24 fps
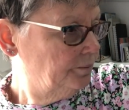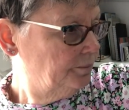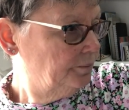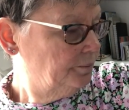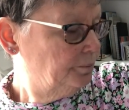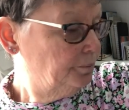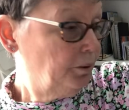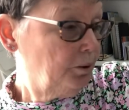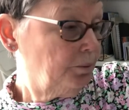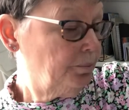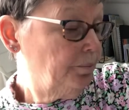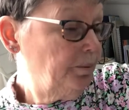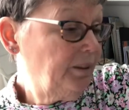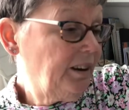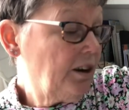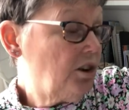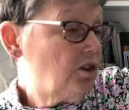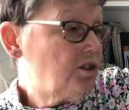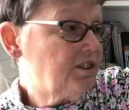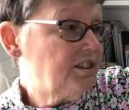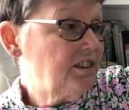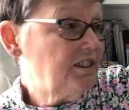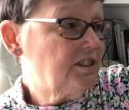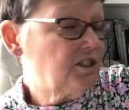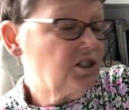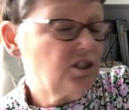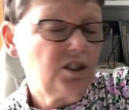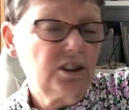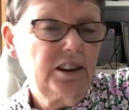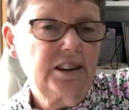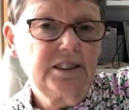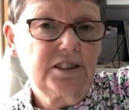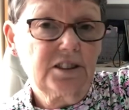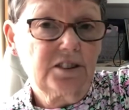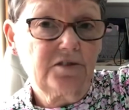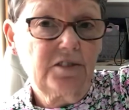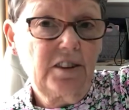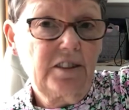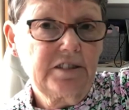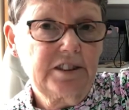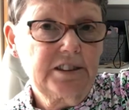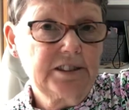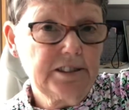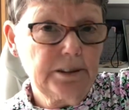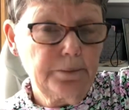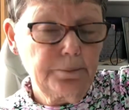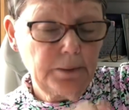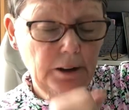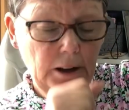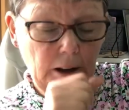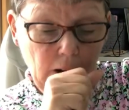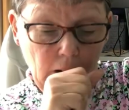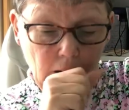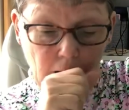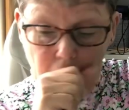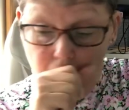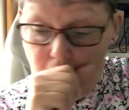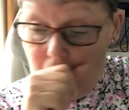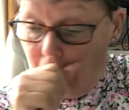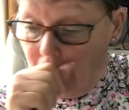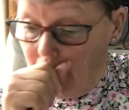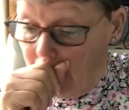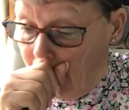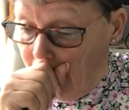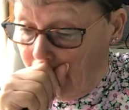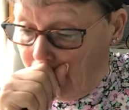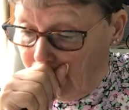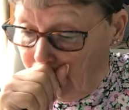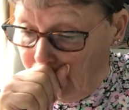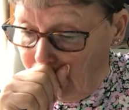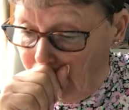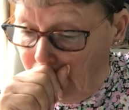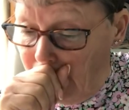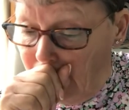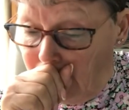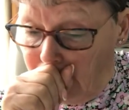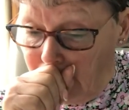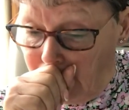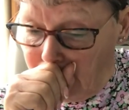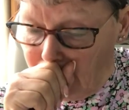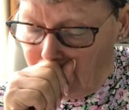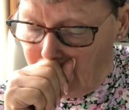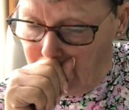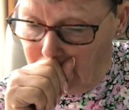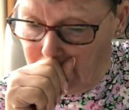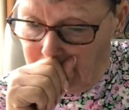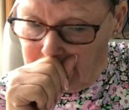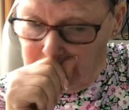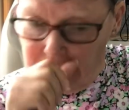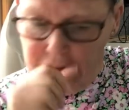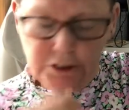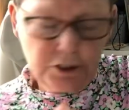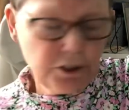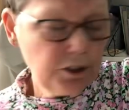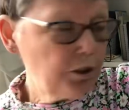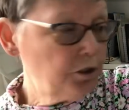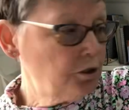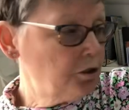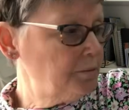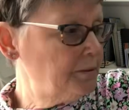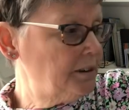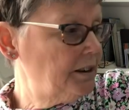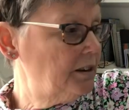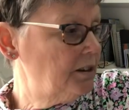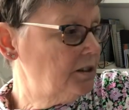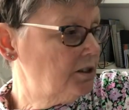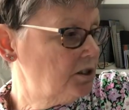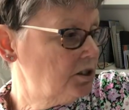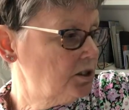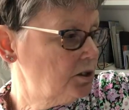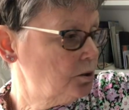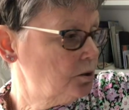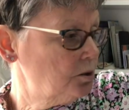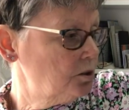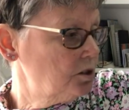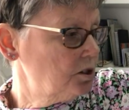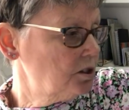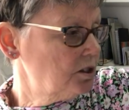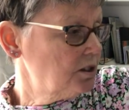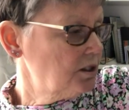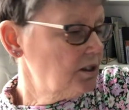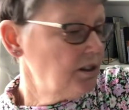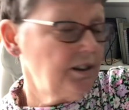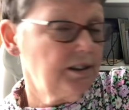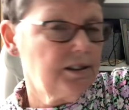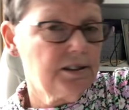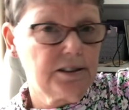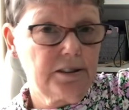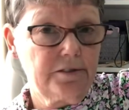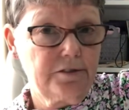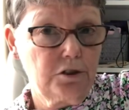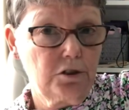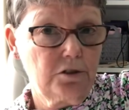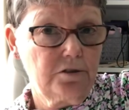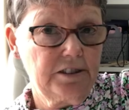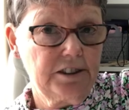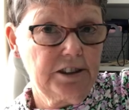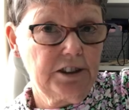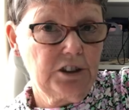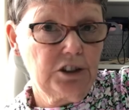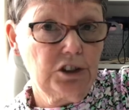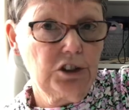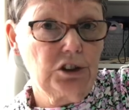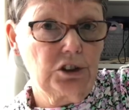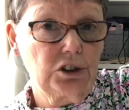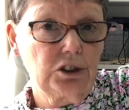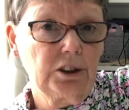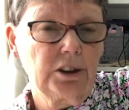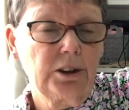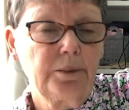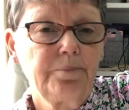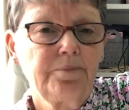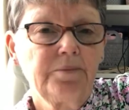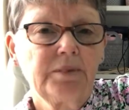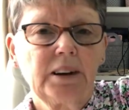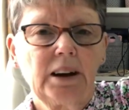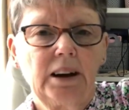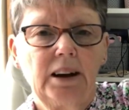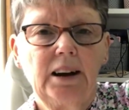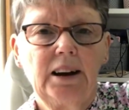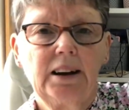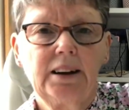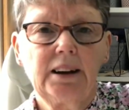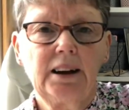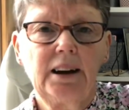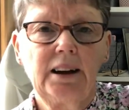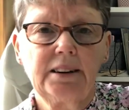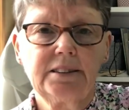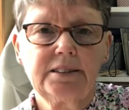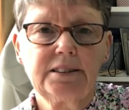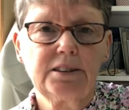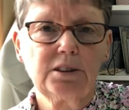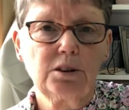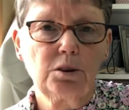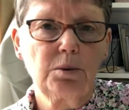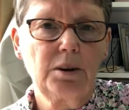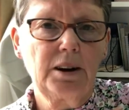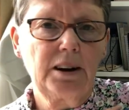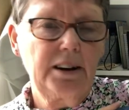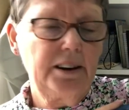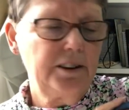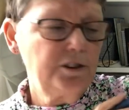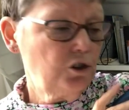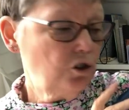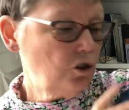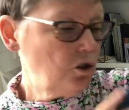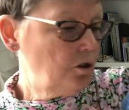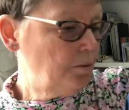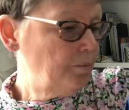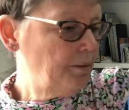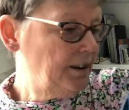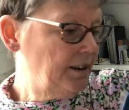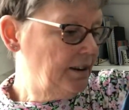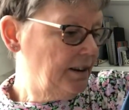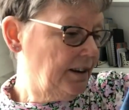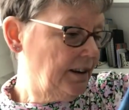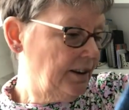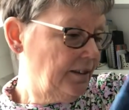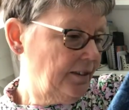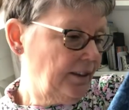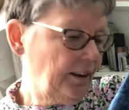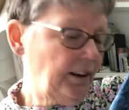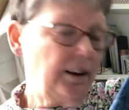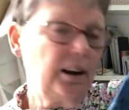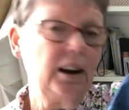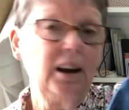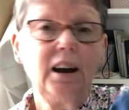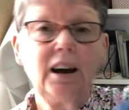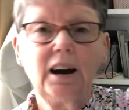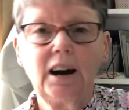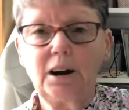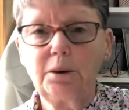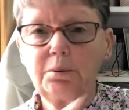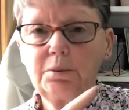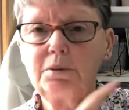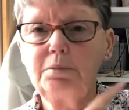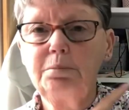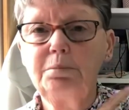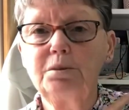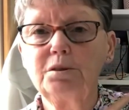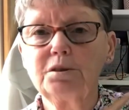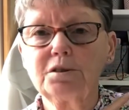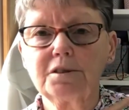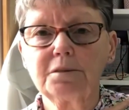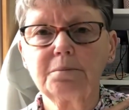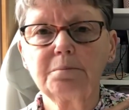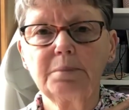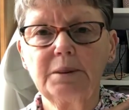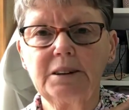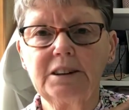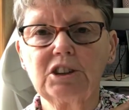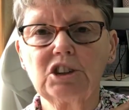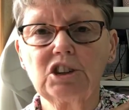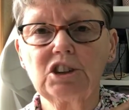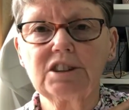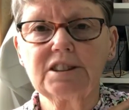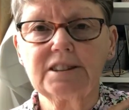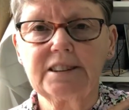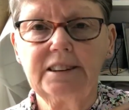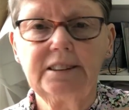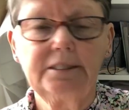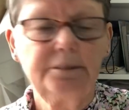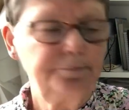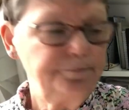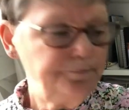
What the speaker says: but because it's very similar excuse me, to things I've already done, I did quite enjoy making that. I will put some pictures in